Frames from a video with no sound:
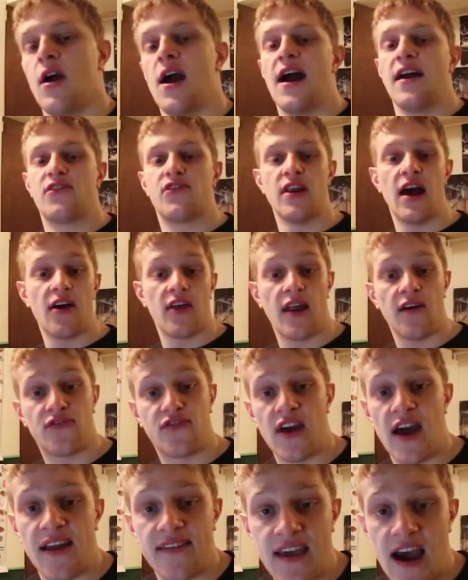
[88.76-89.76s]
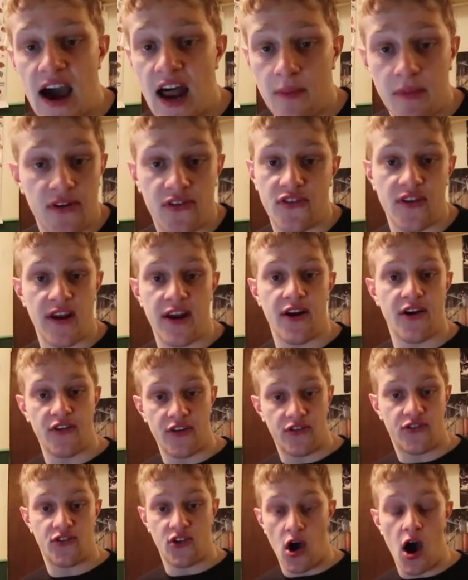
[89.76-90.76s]
All right, so now that I've sat down, I'm gonna sit here and
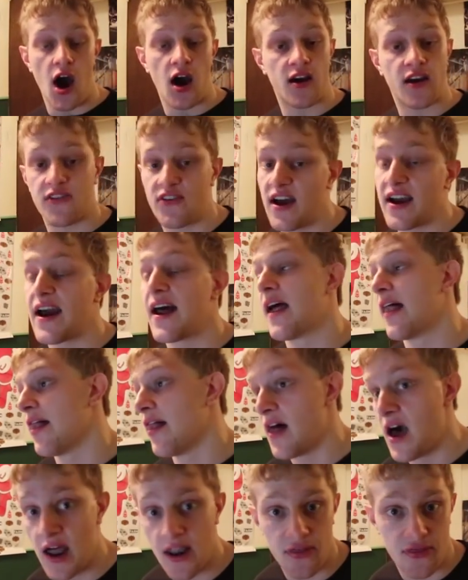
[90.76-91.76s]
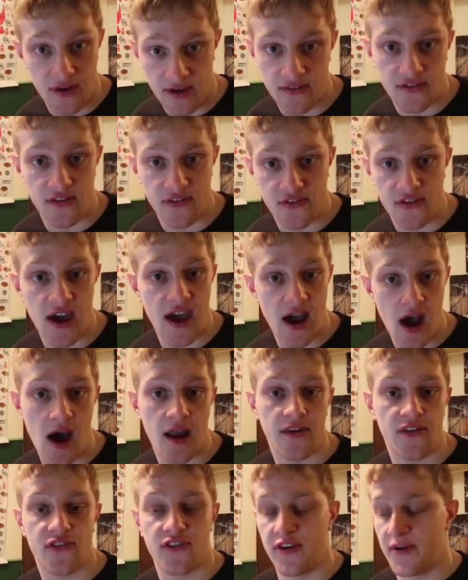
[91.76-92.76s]
just talk because I got a lot of things to say,
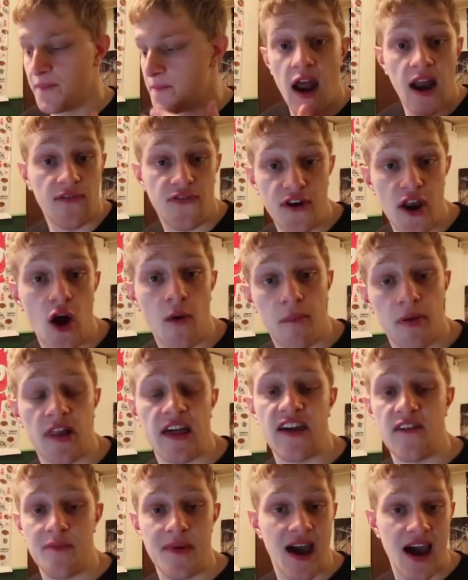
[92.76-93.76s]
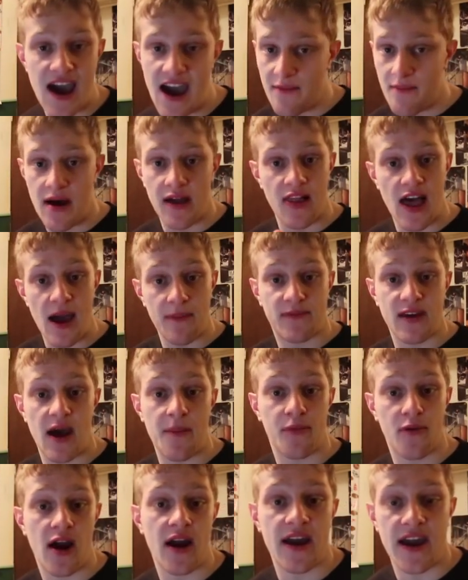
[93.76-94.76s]
honestly. And if you don't believe me, I have my
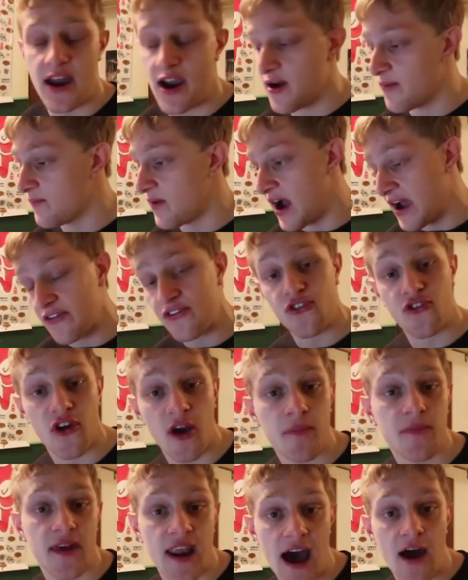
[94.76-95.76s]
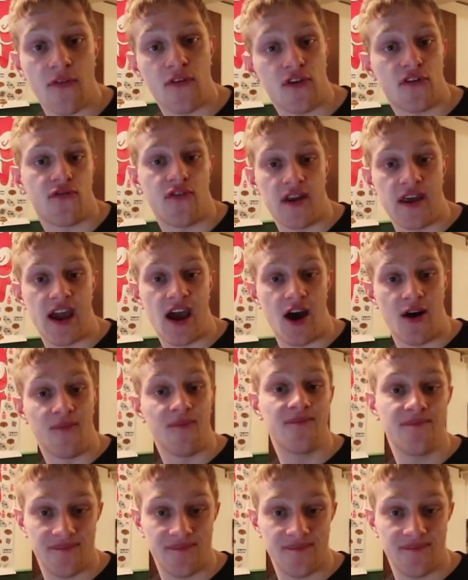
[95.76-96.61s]
laptop right here. I scripted out this video.